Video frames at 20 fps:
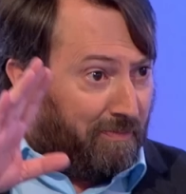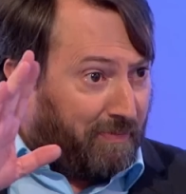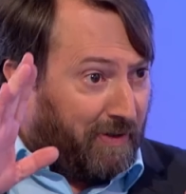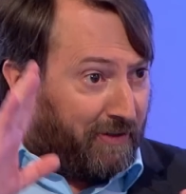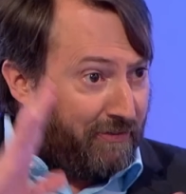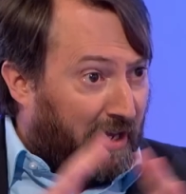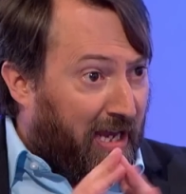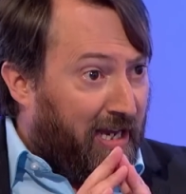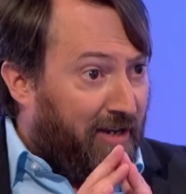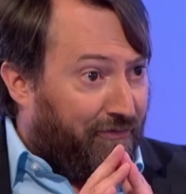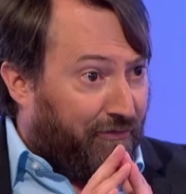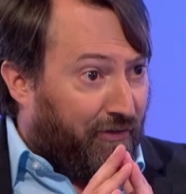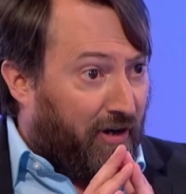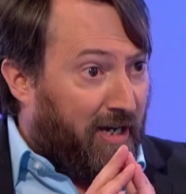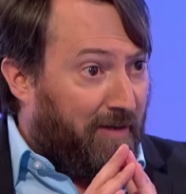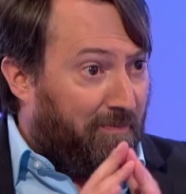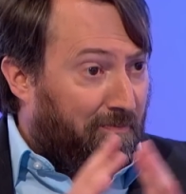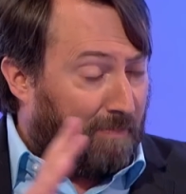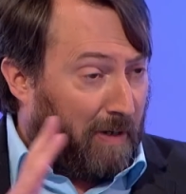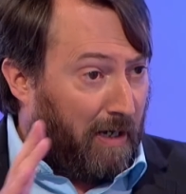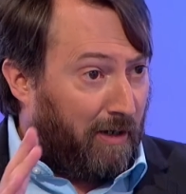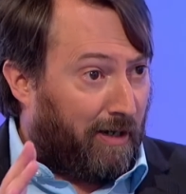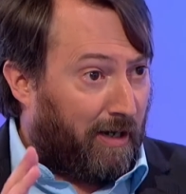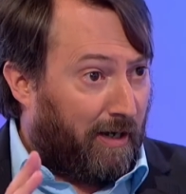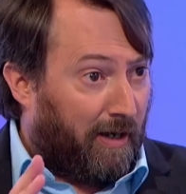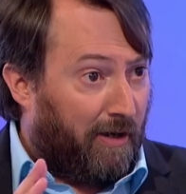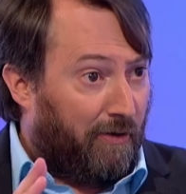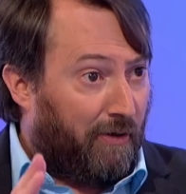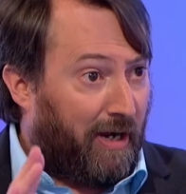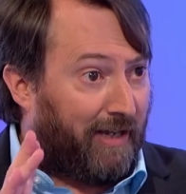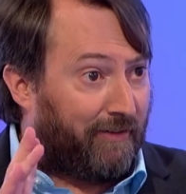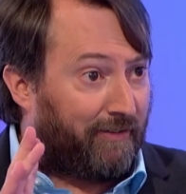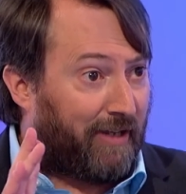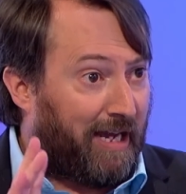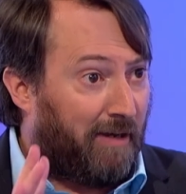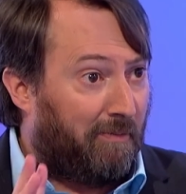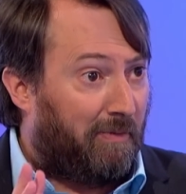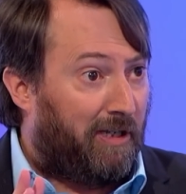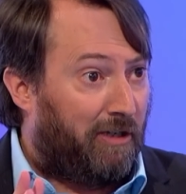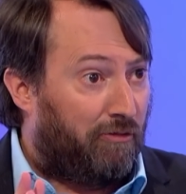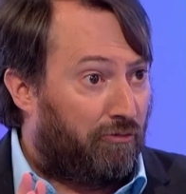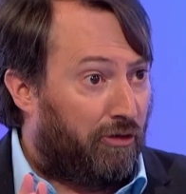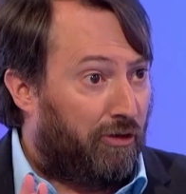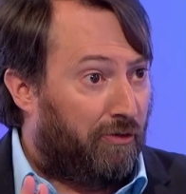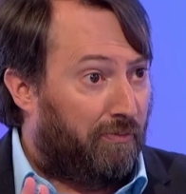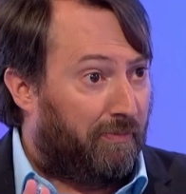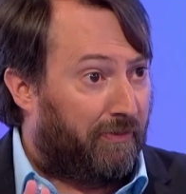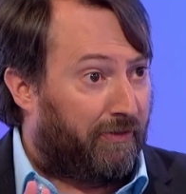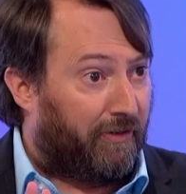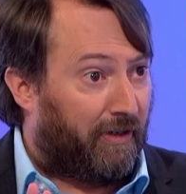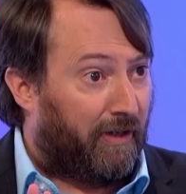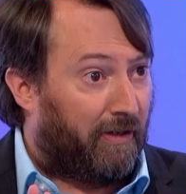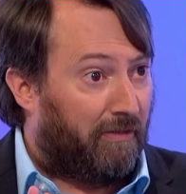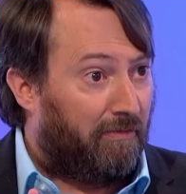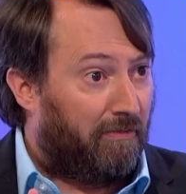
This A-frame bungalow has how many rooms in it?